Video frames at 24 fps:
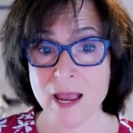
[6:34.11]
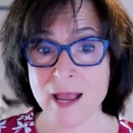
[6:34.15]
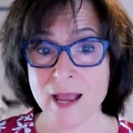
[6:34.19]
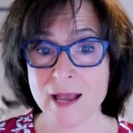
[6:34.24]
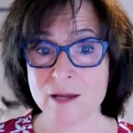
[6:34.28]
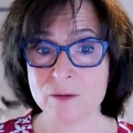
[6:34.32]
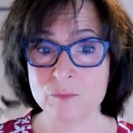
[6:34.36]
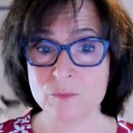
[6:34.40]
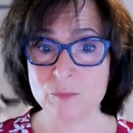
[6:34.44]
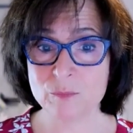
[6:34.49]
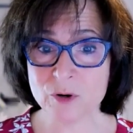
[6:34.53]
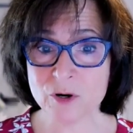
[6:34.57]

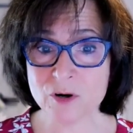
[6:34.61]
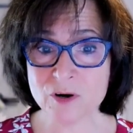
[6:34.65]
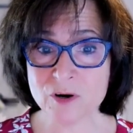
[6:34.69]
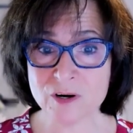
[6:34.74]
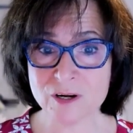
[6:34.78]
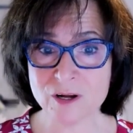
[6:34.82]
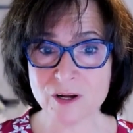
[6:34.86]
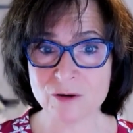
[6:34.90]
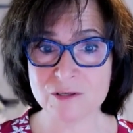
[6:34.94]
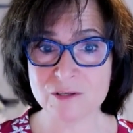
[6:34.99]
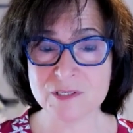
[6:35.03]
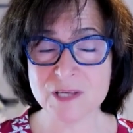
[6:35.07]
And Burr
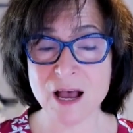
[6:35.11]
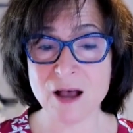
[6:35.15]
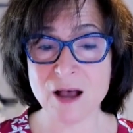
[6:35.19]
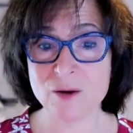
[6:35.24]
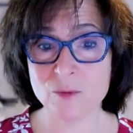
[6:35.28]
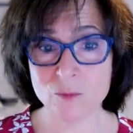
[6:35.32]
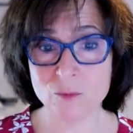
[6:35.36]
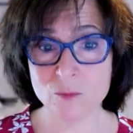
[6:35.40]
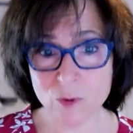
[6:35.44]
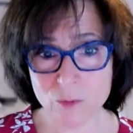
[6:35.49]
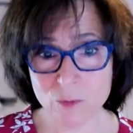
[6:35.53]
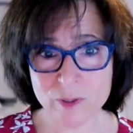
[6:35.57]
goes on
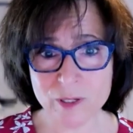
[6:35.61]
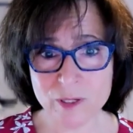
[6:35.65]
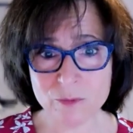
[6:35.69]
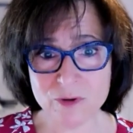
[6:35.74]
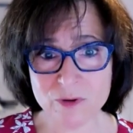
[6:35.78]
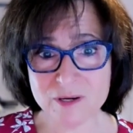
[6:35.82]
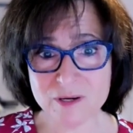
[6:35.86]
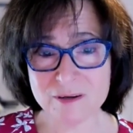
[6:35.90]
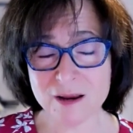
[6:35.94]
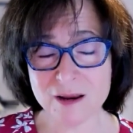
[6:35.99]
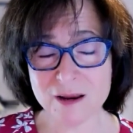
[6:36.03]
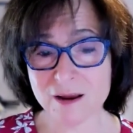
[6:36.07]
what we
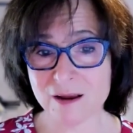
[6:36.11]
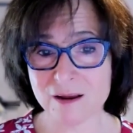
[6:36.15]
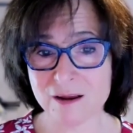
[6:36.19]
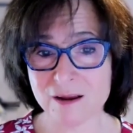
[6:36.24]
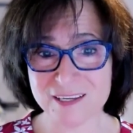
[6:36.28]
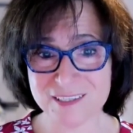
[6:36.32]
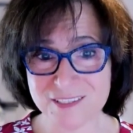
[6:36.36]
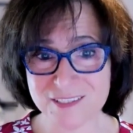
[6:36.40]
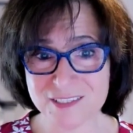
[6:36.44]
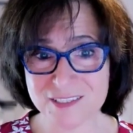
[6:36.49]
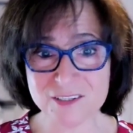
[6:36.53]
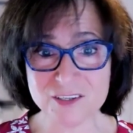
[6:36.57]
would
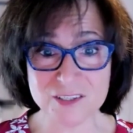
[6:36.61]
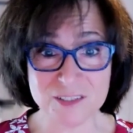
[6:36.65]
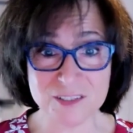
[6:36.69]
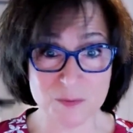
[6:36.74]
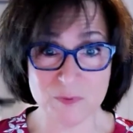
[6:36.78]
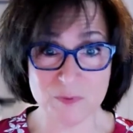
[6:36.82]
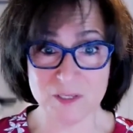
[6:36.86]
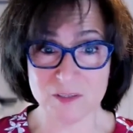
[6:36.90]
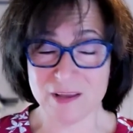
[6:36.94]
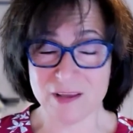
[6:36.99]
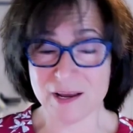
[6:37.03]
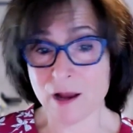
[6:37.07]
consider to
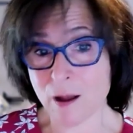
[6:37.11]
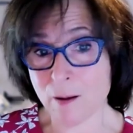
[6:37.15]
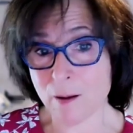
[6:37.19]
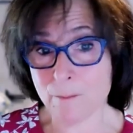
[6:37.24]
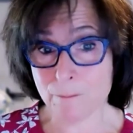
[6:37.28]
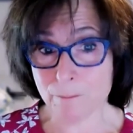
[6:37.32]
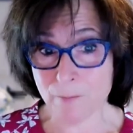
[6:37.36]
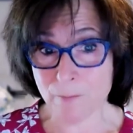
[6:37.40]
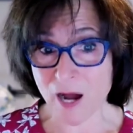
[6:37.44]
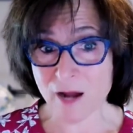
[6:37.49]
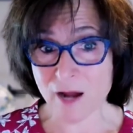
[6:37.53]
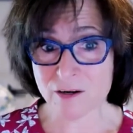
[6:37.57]
be like a
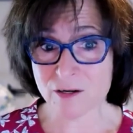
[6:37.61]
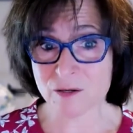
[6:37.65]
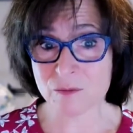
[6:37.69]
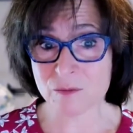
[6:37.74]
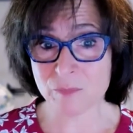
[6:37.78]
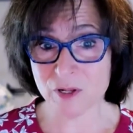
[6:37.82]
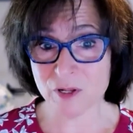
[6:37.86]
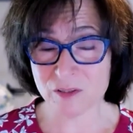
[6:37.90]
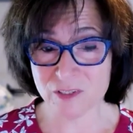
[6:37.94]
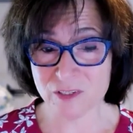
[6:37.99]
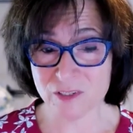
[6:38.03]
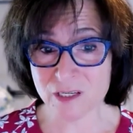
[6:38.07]
modern
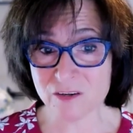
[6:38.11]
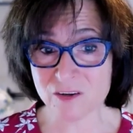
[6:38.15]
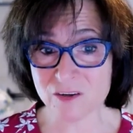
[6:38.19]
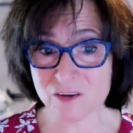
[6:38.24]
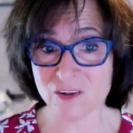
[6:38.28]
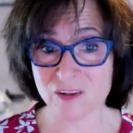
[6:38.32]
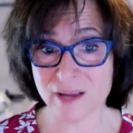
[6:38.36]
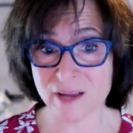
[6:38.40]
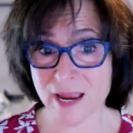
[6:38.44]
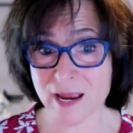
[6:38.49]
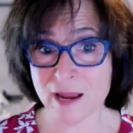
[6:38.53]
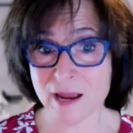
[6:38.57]

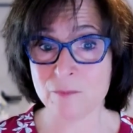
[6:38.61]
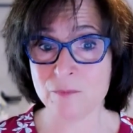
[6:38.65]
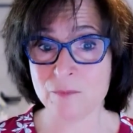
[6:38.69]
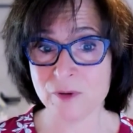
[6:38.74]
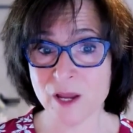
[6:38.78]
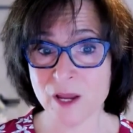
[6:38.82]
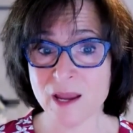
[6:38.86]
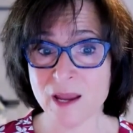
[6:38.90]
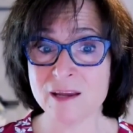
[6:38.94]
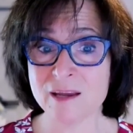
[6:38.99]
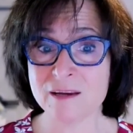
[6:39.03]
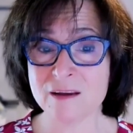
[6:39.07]
political
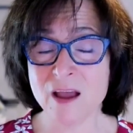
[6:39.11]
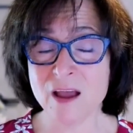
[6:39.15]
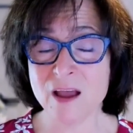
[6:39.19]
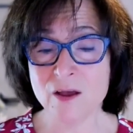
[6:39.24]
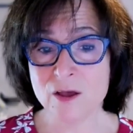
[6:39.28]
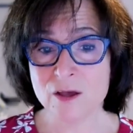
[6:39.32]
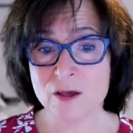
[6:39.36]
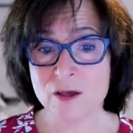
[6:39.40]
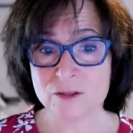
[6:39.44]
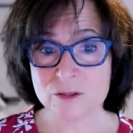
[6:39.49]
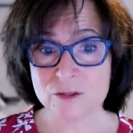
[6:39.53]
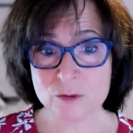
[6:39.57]
campaign
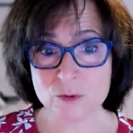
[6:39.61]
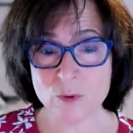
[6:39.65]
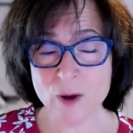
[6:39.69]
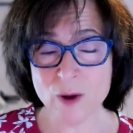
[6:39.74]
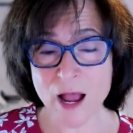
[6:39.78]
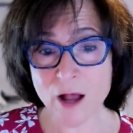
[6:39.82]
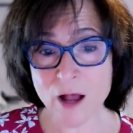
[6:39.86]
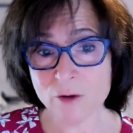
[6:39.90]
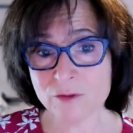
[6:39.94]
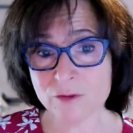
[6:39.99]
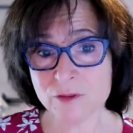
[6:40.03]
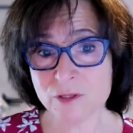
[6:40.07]

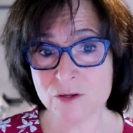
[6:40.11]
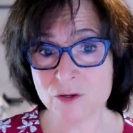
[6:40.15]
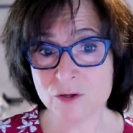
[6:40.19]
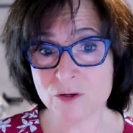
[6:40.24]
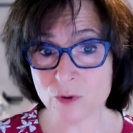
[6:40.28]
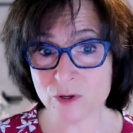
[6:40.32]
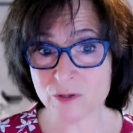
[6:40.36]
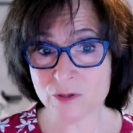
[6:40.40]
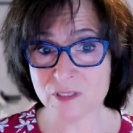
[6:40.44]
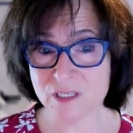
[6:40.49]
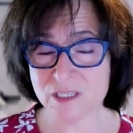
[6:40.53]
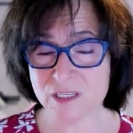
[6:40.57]
throughout the
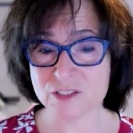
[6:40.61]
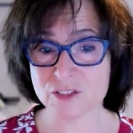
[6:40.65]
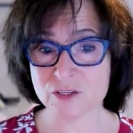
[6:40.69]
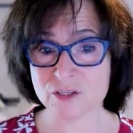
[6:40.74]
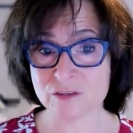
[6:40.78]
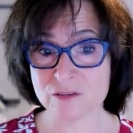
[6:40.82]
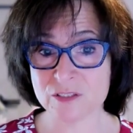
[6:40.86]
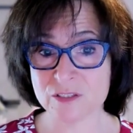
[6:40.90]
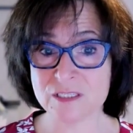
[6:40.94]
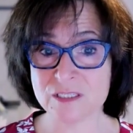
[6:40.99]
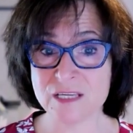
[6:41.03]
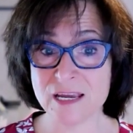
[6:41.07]

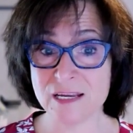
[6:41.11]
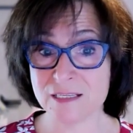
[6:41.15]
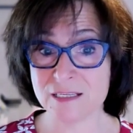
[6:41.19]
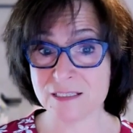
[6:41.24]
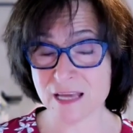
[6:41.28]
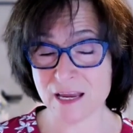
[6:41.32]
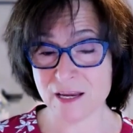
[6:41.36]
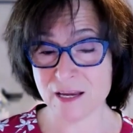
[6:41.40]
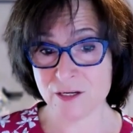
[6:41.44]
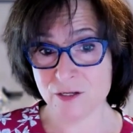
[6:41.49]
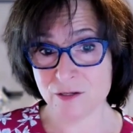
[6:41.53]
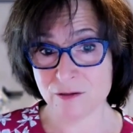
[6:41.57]
northeastern
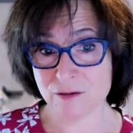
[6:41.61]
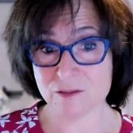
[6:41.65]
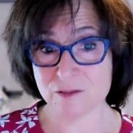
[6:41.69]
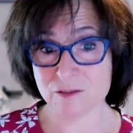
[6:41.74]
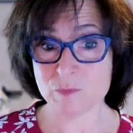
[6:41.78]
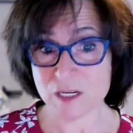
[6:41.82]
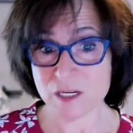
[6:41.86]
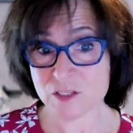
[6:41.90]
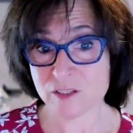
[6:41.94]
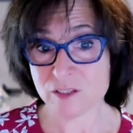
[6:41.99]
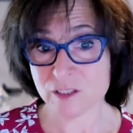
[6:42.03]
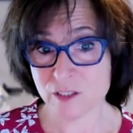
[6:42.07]
states, and
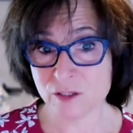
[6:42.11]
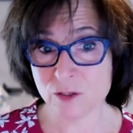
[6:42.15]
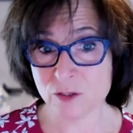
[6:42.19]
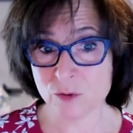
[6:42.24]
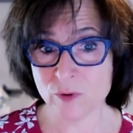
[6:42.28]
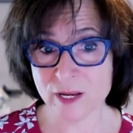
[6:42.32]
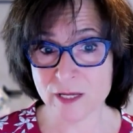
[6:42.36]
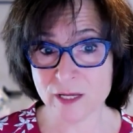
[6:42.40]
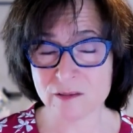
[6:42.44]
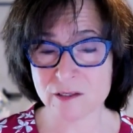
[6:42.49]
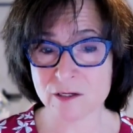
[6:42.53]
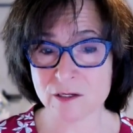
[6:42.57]
especially
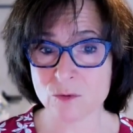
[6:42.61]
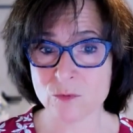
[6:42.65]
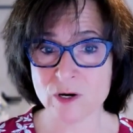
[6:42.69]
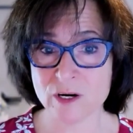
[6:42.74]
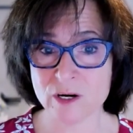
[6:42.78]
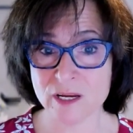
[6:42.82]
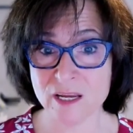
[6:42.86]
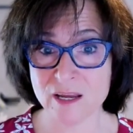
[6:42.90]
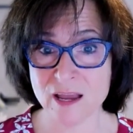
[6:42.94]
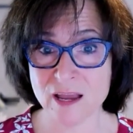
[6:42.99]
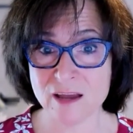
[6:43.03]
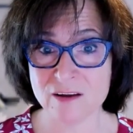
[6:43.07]
New England, where
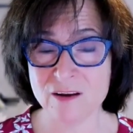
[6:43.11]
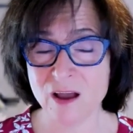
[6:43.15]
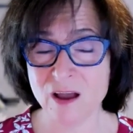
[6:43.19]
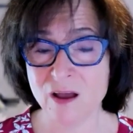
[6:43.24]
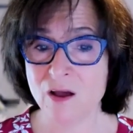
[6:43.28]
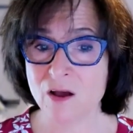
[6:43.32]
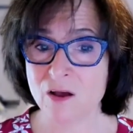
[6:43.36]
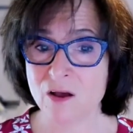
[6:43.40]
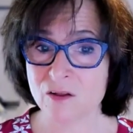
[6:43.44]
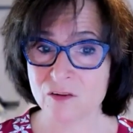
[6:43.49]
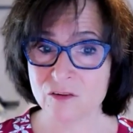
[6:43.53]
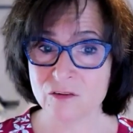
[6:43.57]
he had
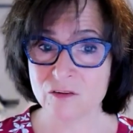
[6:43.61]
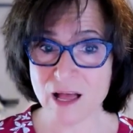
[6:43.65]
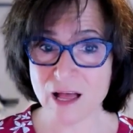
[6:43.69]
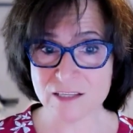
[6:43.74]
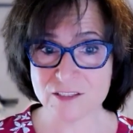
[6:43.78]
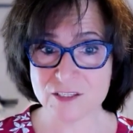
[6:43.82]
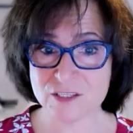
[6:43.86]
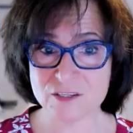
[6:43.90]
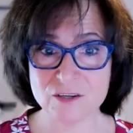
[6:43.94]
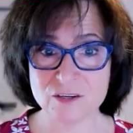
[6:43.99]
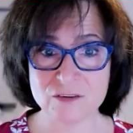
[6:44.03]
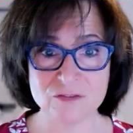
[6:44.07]

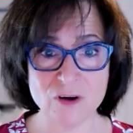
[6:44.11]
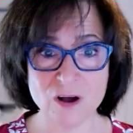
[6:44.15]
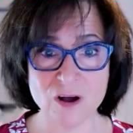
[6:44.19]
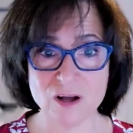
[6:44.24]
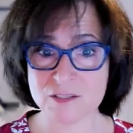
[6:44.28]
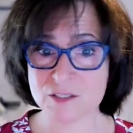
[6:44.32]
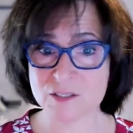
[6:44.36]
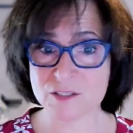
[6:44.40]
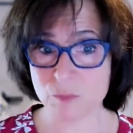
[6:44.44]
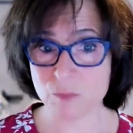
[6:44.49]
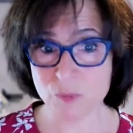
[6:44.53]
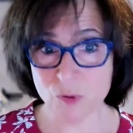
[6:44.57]
lots
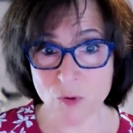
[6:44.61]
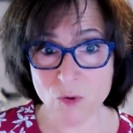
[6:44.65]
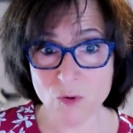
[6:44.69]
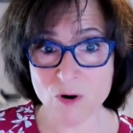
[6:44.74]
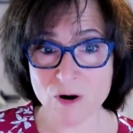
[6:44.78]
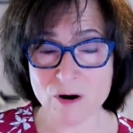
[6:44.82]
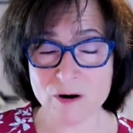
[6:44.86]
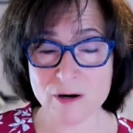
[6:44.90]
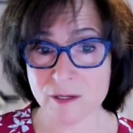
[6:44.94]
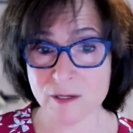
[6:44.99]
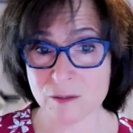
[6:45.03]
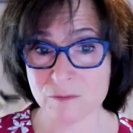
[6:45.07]
of
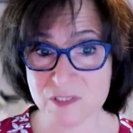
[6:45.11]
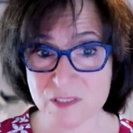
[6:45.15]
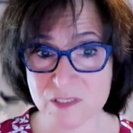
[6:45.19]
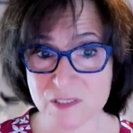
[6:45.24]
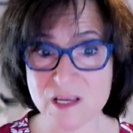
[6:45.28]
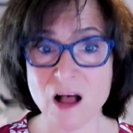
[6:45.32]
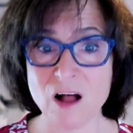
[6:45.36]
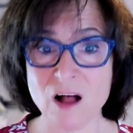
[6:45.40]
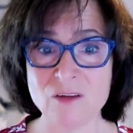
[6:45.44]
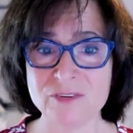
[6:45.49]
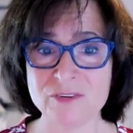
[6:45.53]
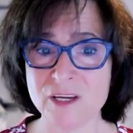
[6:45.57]
support
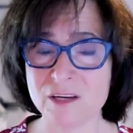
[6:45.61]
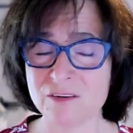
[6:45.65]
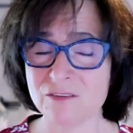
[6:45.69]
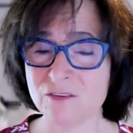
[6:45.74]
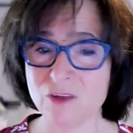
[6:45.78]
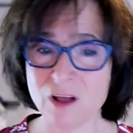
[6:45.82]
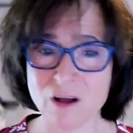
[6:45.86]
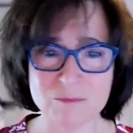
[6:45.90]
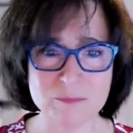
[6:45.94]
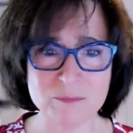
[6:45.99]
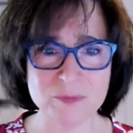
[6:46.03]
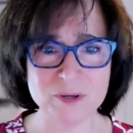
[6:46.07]
himself. He had
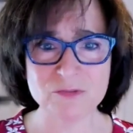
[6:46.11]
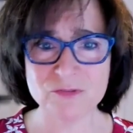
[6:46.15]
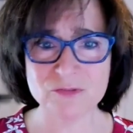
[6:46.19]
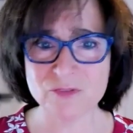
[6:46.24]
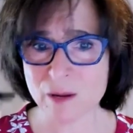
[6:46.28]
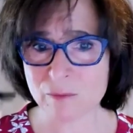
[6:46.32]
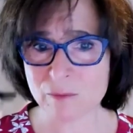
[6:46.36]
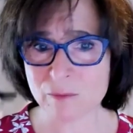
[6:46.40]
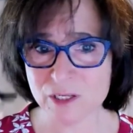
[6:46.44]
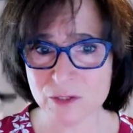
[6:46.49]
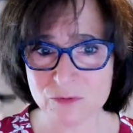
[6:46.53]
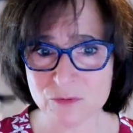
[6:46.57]
big
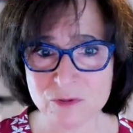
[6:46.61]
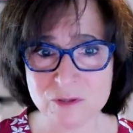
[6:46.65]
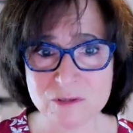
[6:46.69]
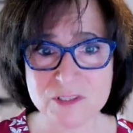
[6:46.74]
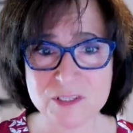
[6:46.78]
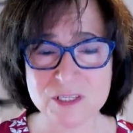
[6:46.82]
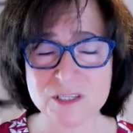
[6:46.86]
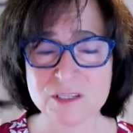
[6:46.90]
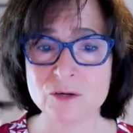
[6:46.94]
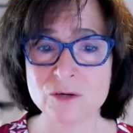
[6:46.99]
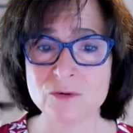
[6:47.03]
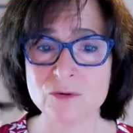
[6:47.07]
family
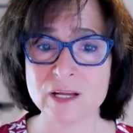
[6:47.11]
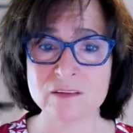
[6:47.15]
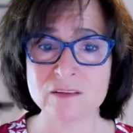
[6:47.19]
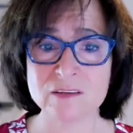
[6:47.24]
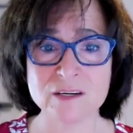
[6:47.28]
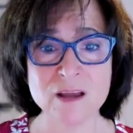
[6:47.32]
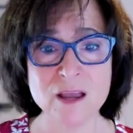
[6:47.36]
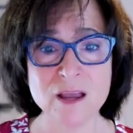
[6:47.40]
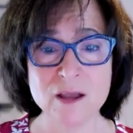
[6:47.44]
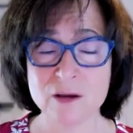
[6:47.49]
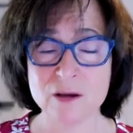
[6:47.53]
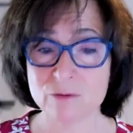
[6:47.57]
roots in New
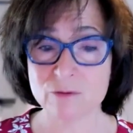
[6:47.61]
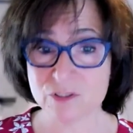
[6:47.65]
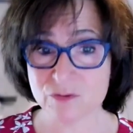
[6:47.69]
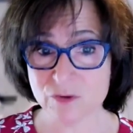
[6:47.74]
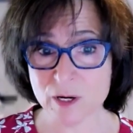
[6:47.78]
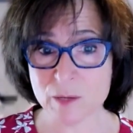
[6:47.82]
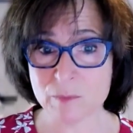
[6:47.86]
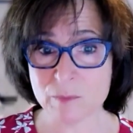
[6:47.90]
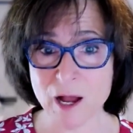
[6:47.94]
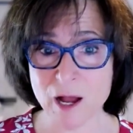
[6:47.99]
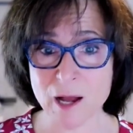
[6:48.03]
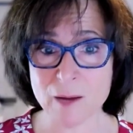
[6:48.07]
England, was
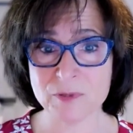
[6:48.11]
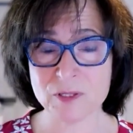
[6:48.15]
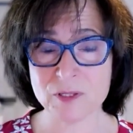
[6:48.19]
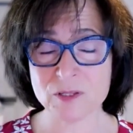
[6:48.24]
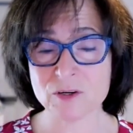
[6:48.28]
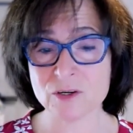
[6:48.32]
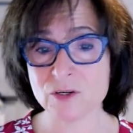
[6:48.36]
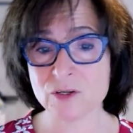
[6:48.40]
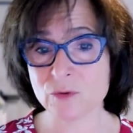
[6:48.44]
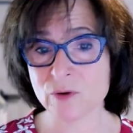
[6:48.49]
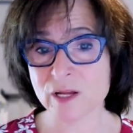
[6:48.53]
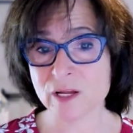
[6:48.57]
very
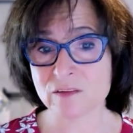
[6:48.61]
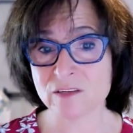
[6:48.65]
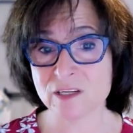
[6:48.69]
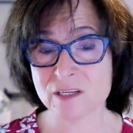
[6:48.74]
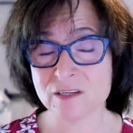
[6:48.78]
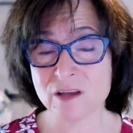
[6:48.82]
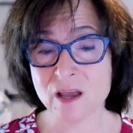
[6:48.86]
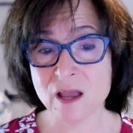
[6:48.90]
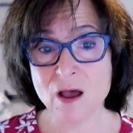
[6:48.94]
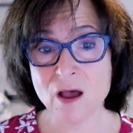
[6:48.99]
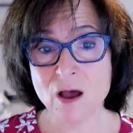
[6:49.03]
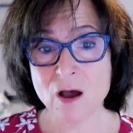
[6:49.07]
popular in New
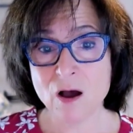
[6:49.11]
England.